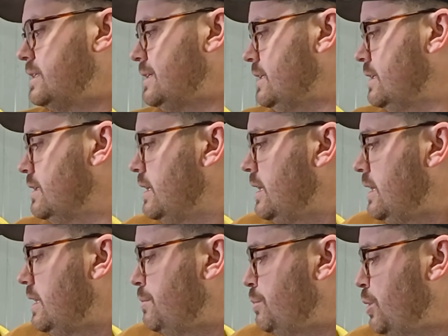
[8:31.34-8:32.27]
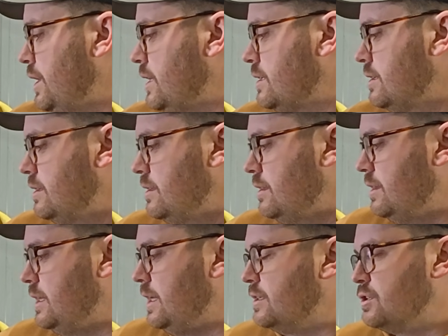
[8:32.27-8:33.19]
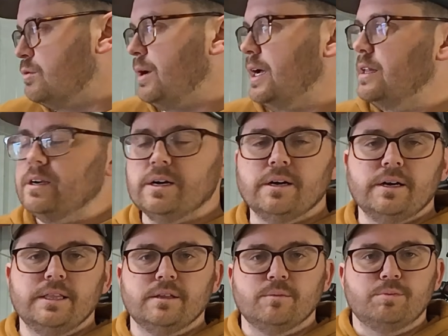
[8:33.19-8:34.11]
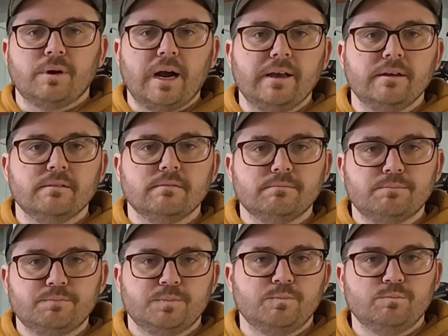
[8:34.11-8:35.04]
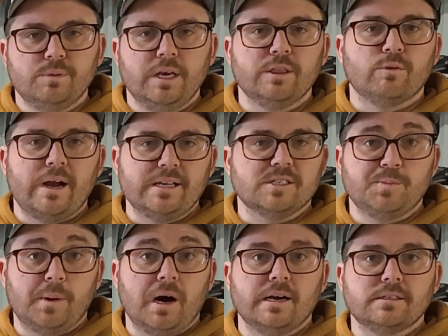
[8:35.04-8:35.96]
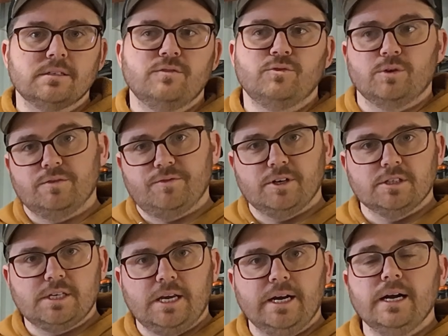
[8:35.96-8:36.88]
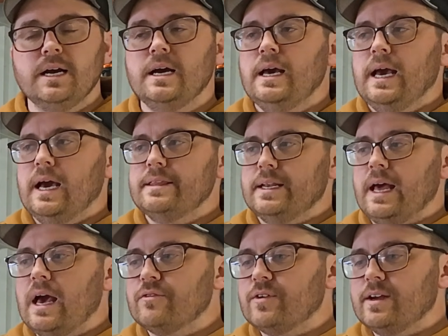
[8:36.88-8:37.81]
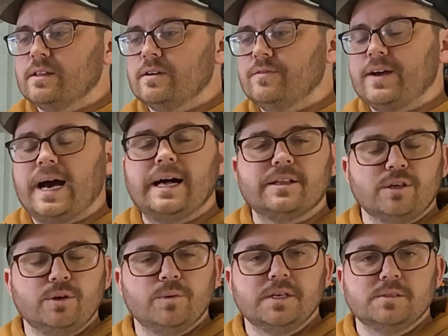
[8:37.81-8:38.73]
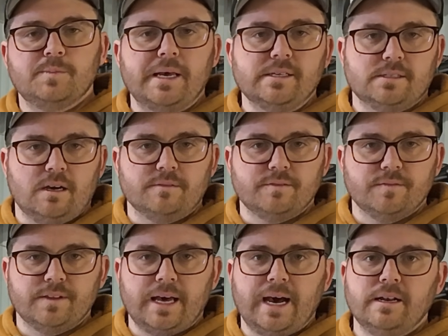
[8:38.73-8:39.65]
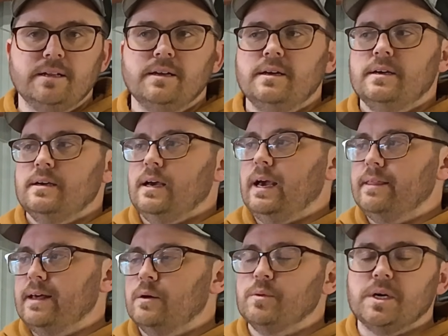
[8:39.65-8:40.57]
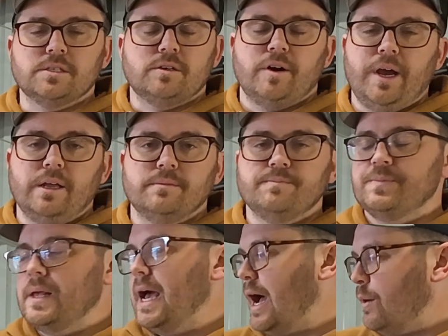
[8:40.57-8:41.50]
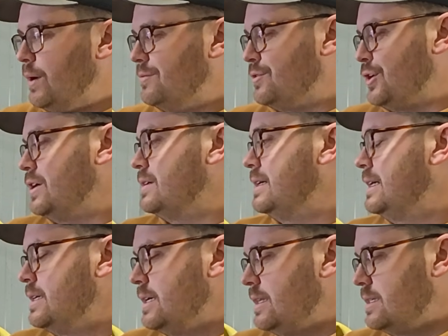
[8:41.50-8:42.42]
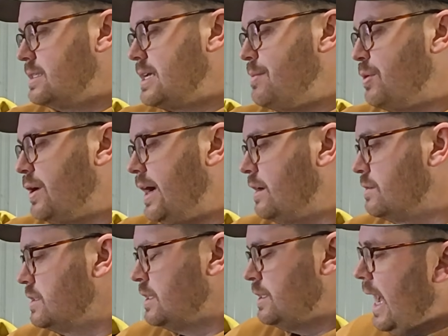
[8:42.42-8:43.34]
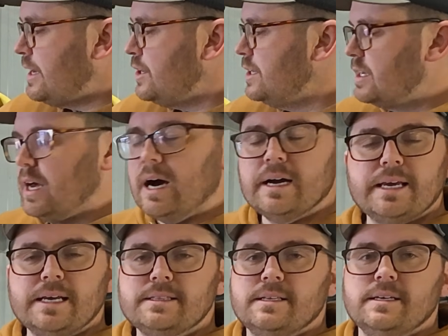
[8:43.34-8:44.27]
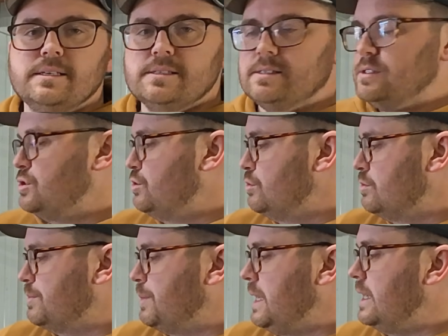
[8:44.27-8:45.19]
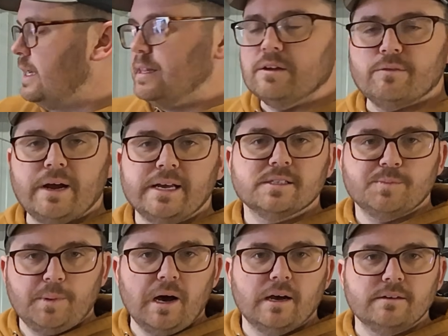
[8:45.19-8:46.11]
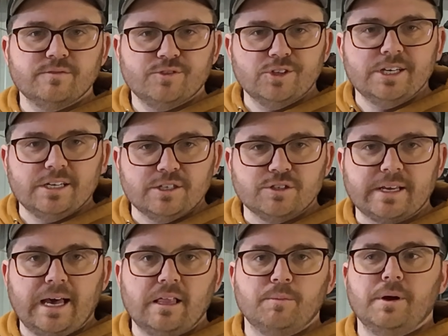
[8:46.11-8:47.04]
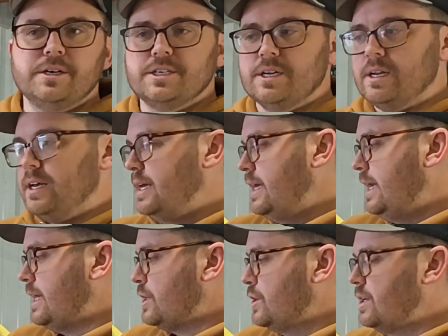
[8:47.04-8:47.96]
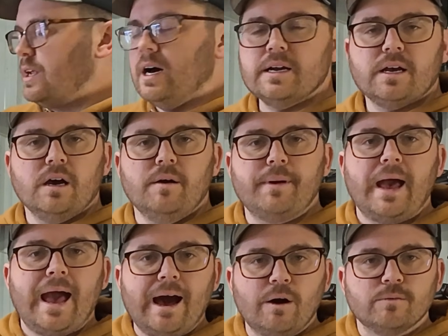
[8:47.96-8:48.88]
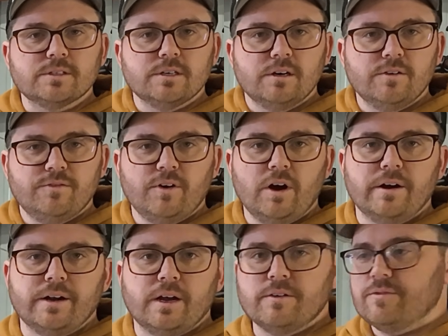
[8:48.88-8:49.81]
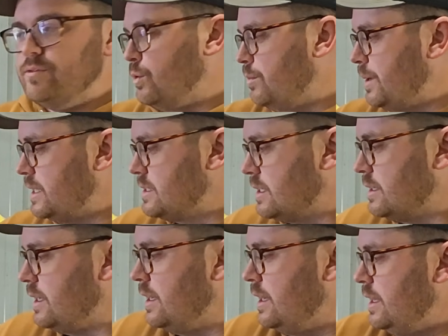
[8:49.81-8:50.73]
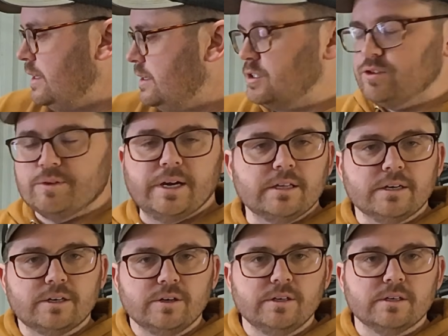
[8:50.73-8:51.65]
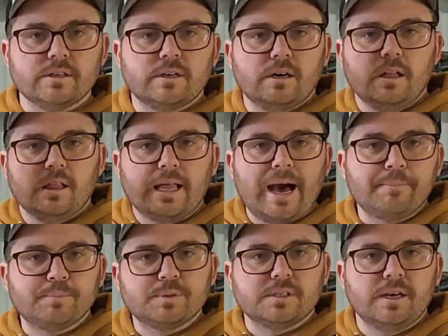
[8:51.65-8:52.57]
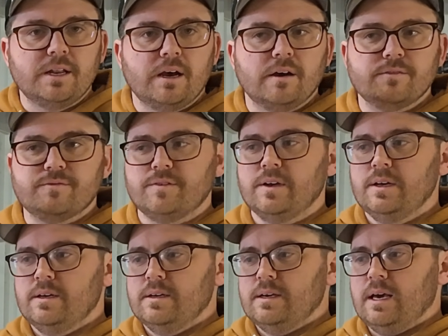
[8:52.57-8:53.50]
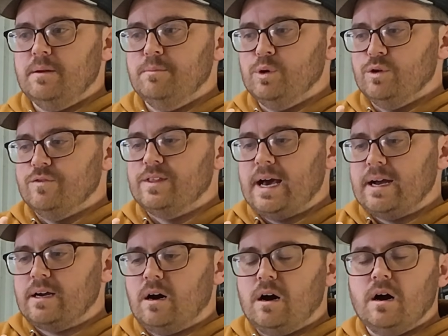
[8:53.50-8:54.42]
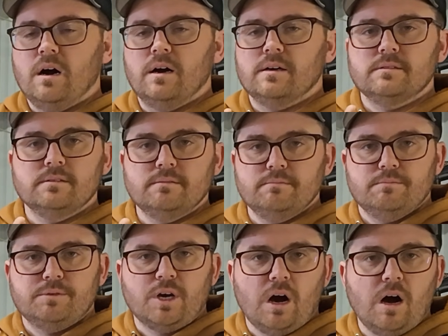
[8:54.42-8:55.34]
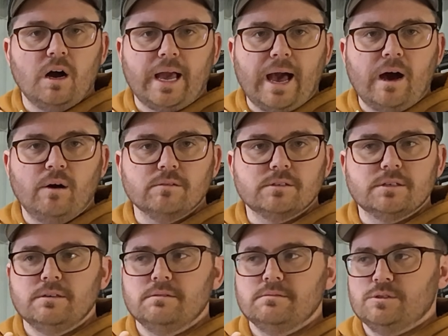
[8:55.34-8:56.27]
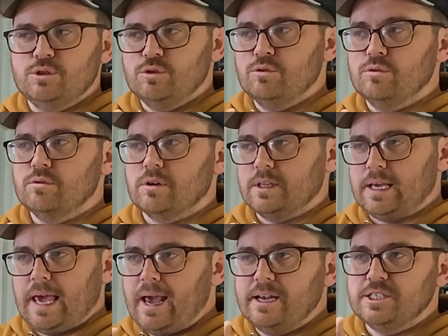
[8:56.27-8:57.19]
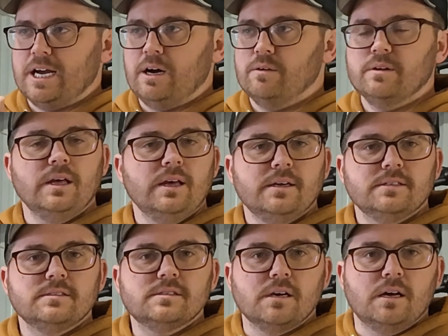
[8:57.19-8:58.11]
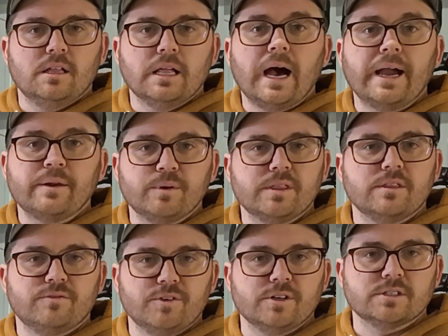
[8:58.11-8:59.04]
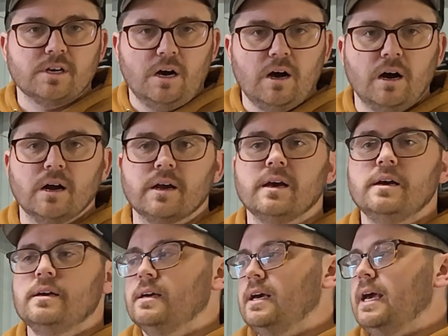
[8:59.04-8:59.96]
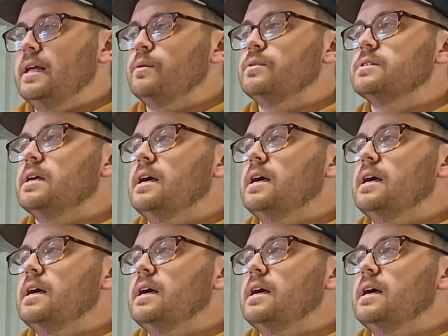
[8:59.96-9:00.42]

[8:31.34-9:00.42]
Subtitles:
to put the derailleur in the right spot for the first gear, and then every other value is based off of that, and that works great. However, this time around, I could not get this to be in the right spot for the initial calibration. It could not come out far enough, or basically the derailleur couldn't collapse enough and move that cog out to, or the cage out to align with the first cog. And it was